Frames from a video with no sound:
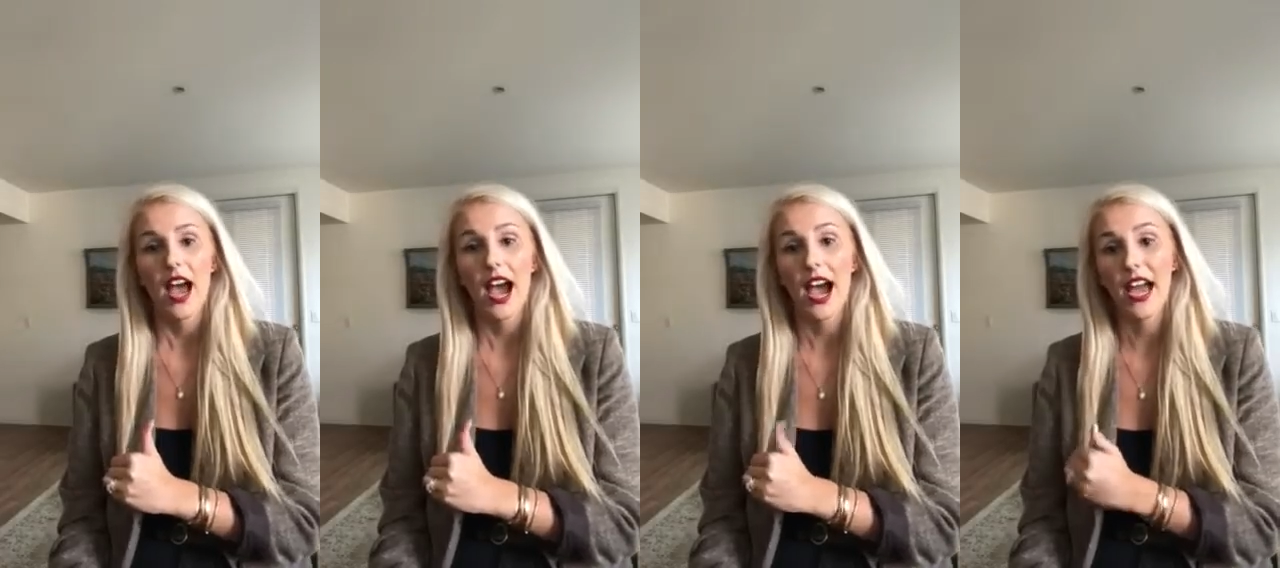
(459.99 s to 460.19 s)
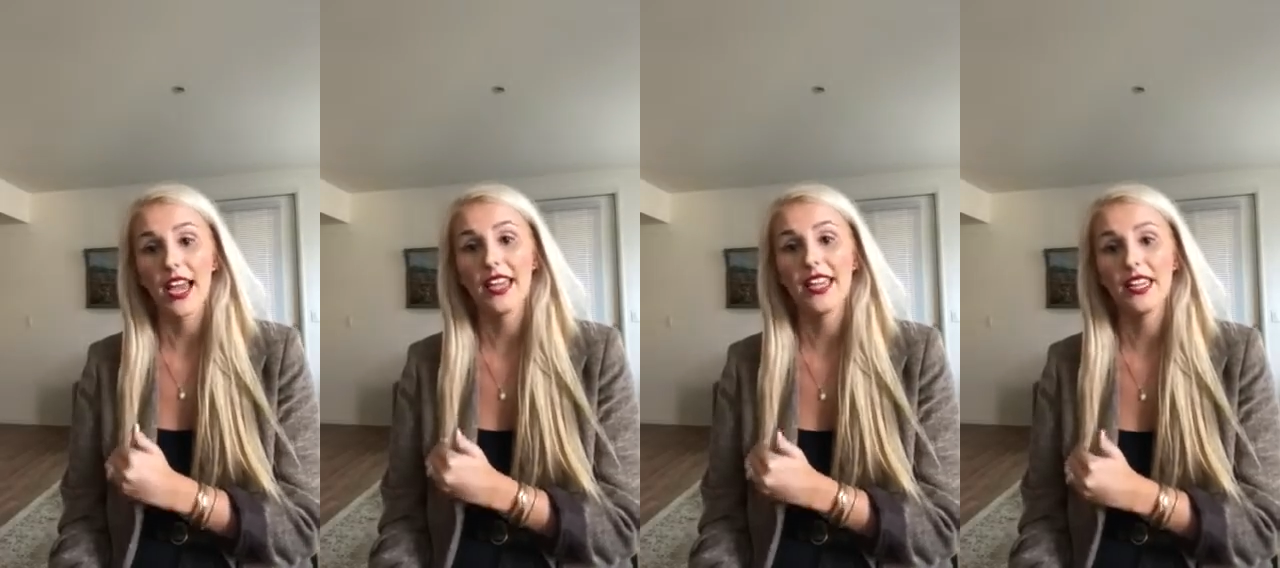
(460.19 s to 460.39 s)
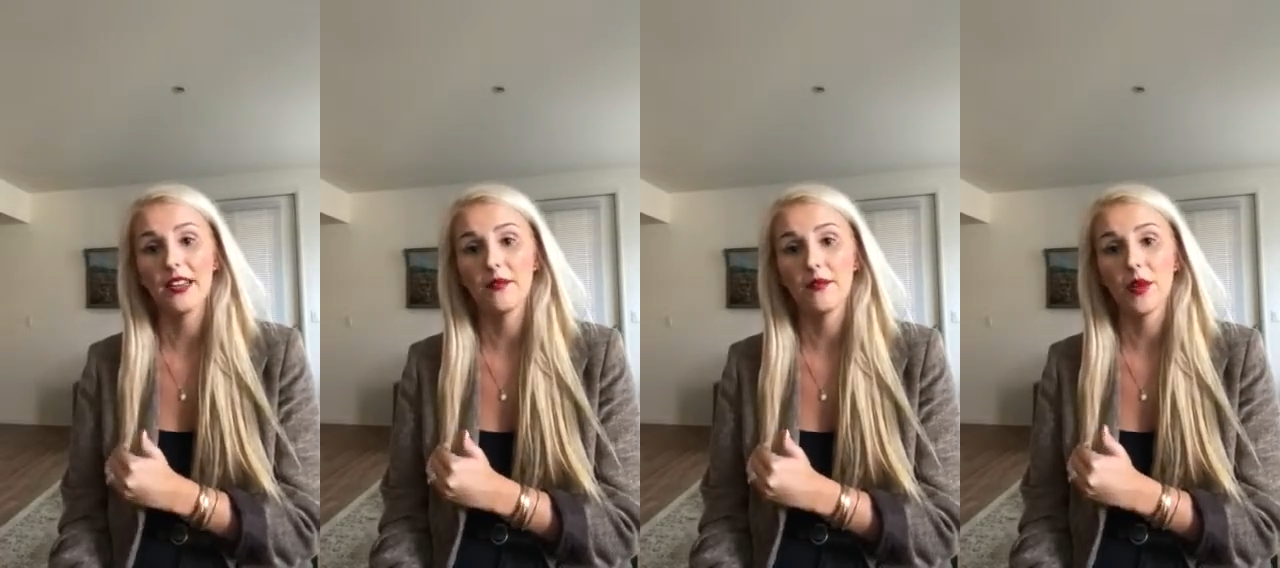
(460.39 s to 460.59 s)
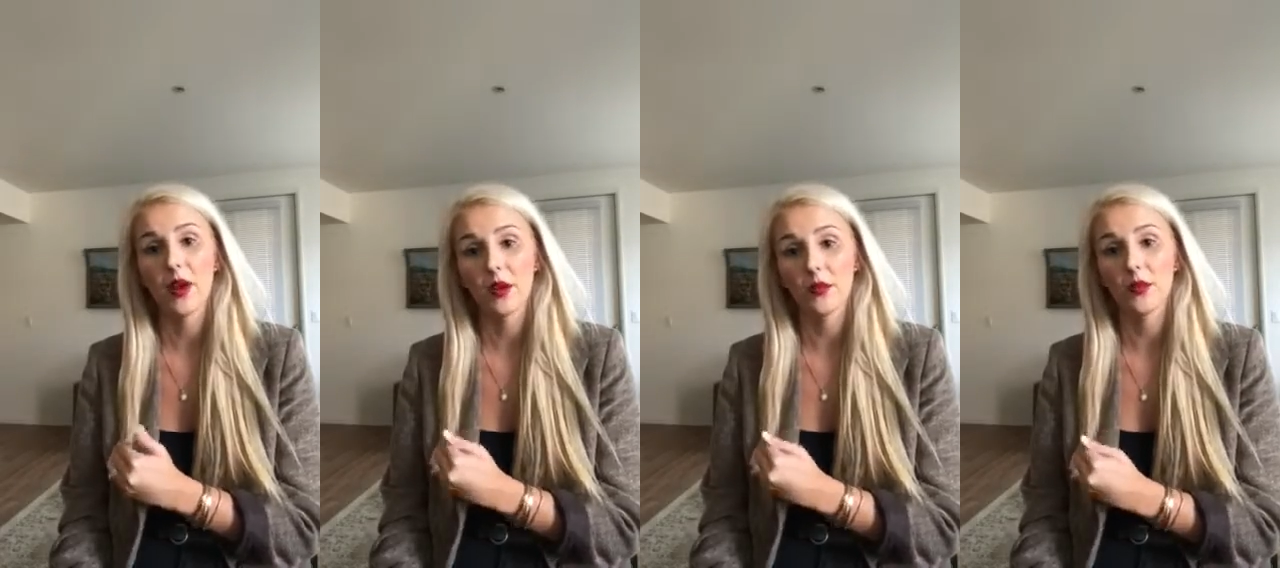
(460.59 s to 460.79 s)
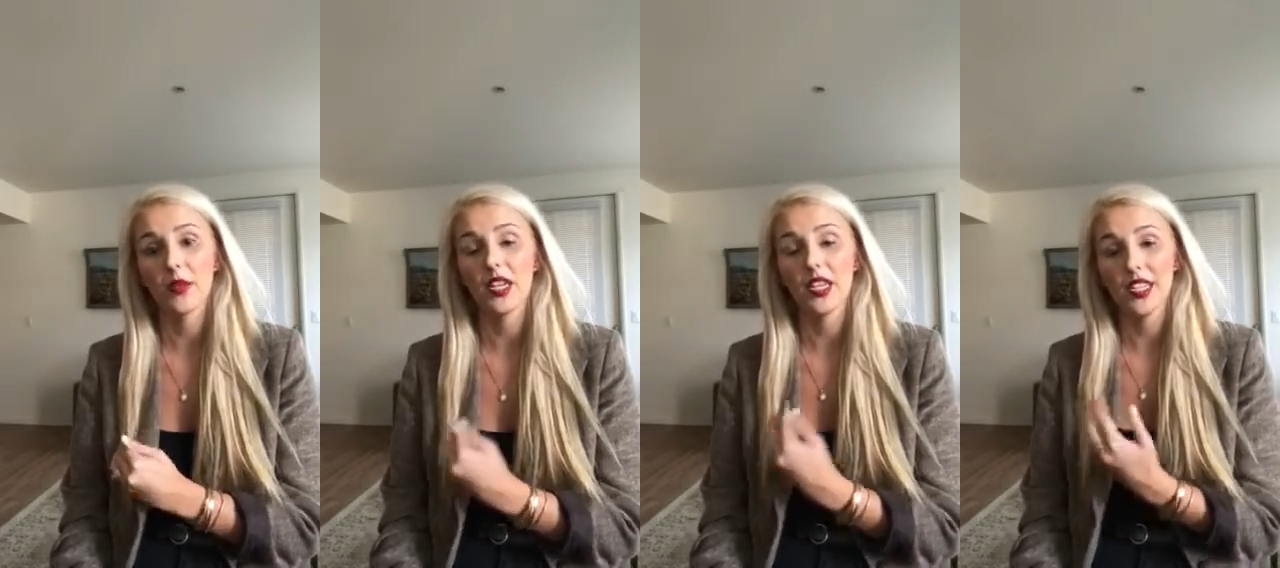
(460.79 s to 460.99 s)
I can
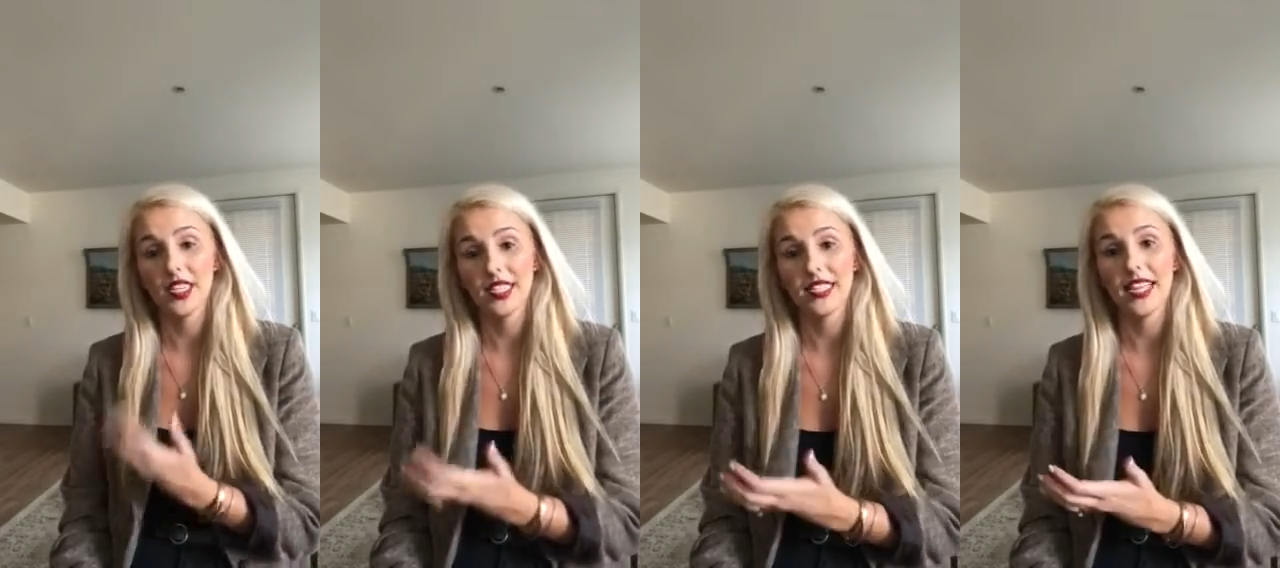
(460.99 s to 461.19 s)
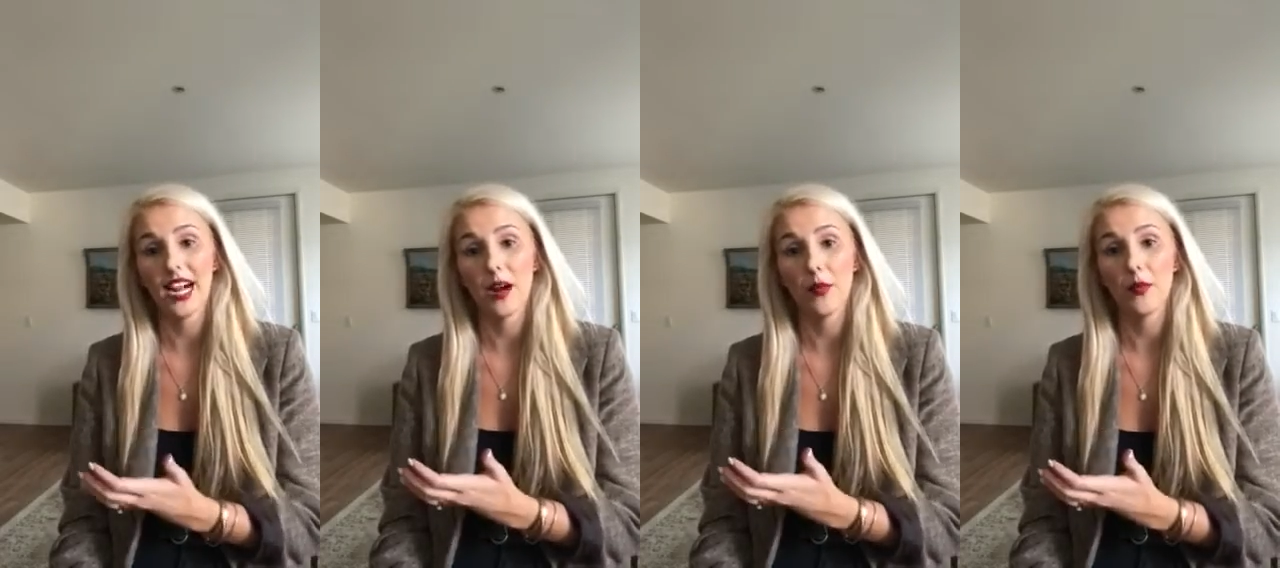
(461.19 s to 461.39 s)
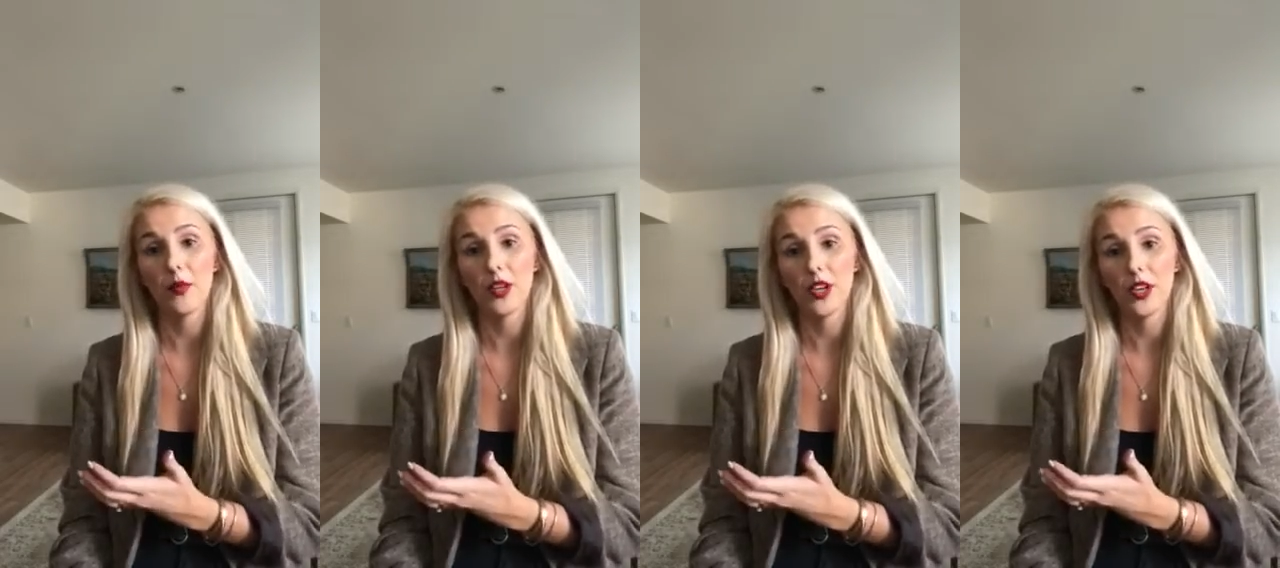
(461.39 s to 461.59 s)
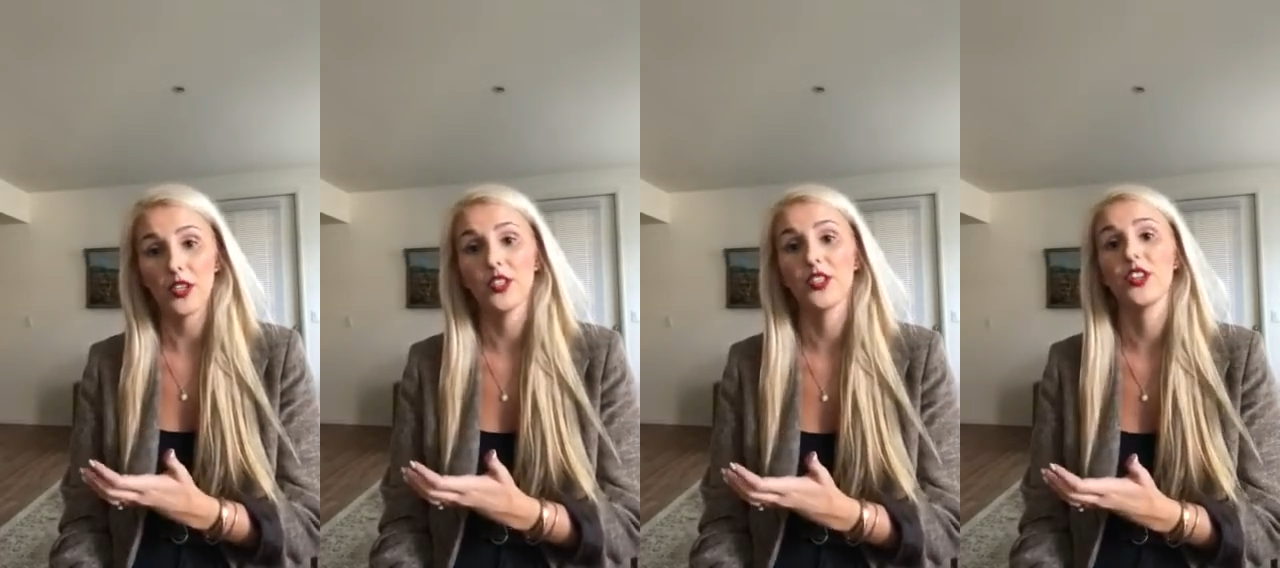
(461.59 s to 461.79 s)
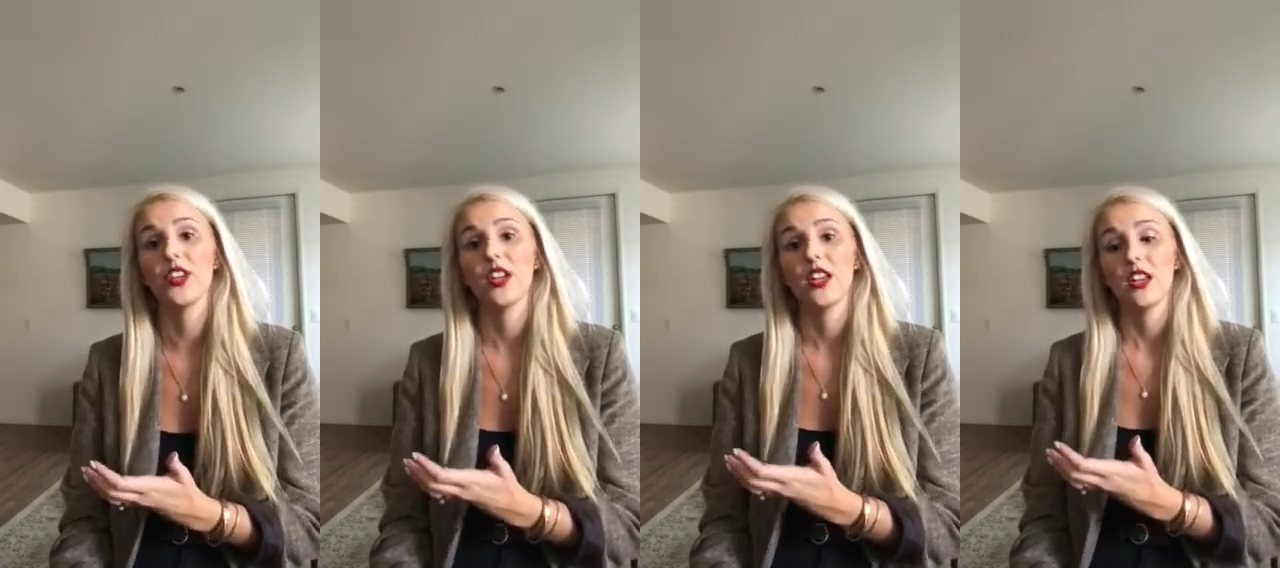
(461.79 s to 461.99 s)
probably
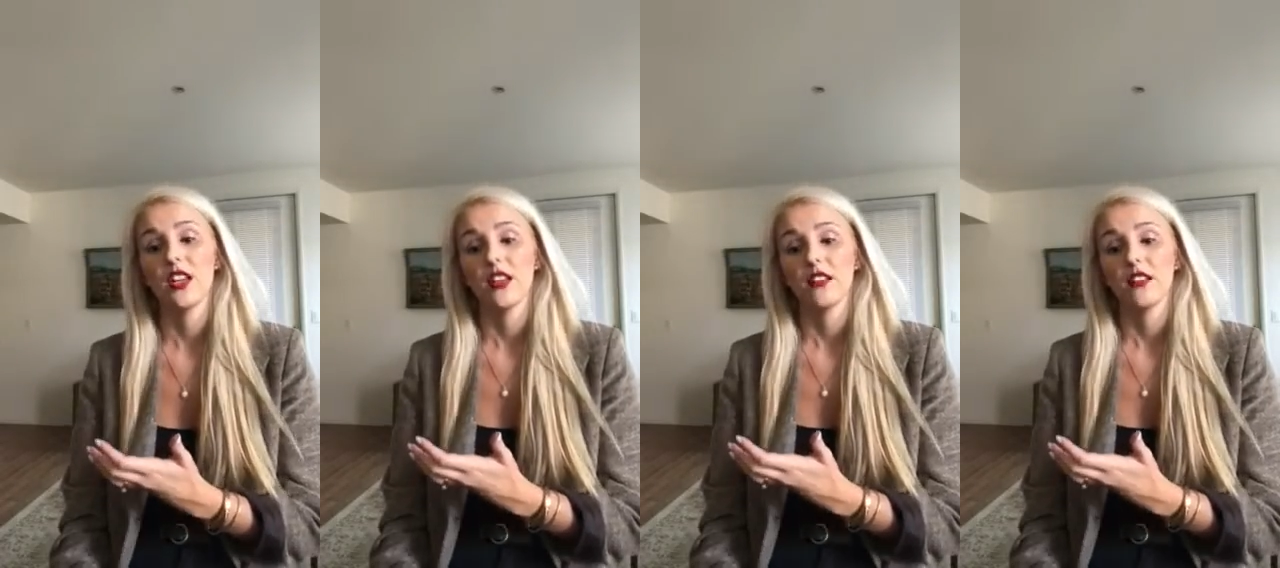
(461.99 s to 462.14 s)
establish